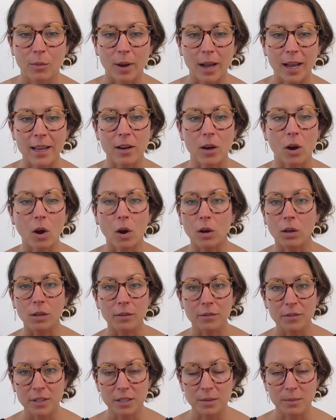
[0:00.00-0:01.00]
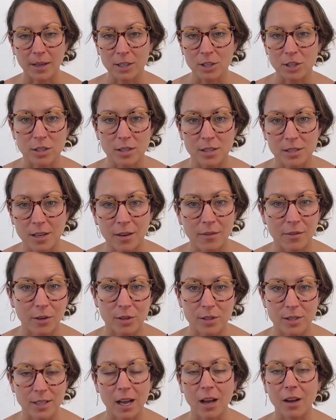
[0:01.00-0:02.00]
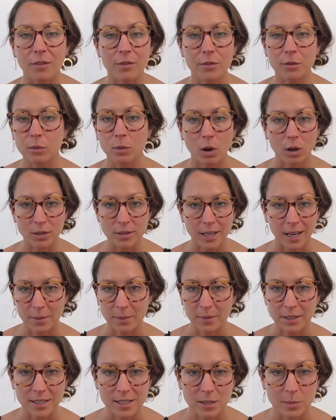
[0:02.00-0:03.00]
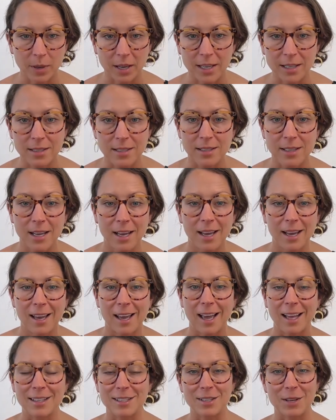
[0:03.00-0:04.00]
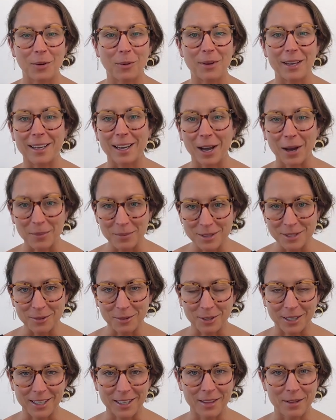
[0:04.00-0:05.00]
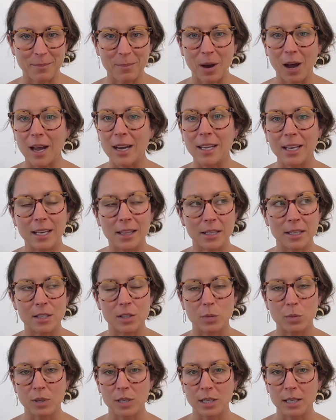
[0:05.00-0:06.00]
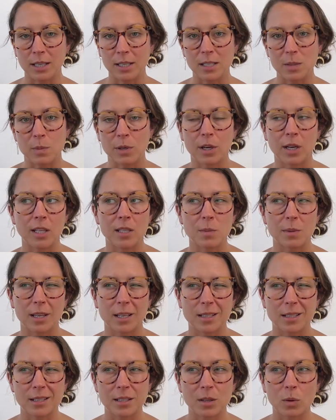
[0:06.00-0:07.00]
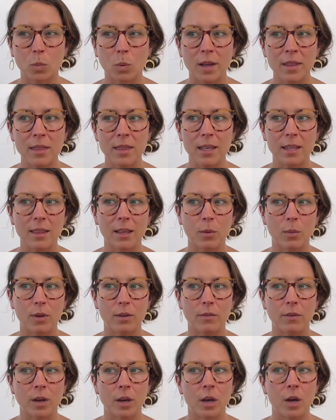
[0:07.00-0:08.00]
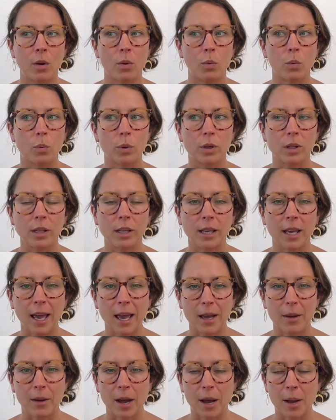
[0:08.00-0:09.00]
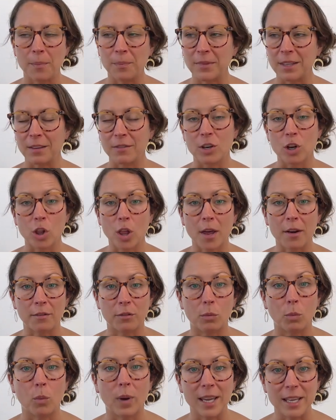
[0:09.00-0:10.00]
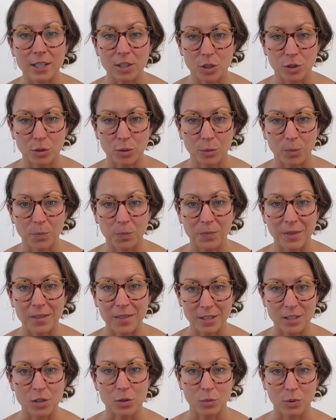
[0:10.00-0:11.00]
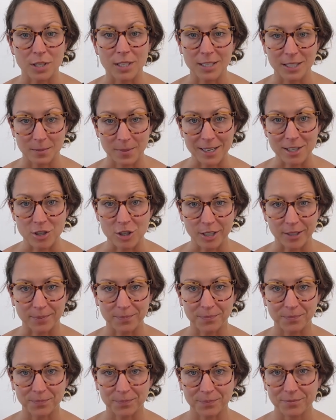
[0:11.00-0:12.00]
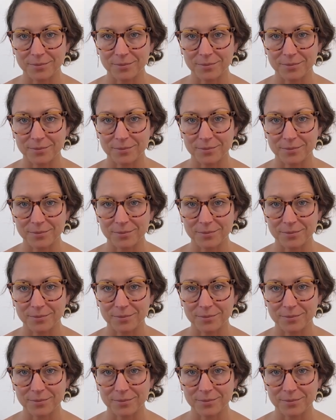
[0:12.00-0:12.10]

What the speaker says: right, all of the dimensions of yourself through all time and space. And so we come to work in the body in this 3D experience because it's the one thing that we've really given a lot of weight to in this 3D dimension.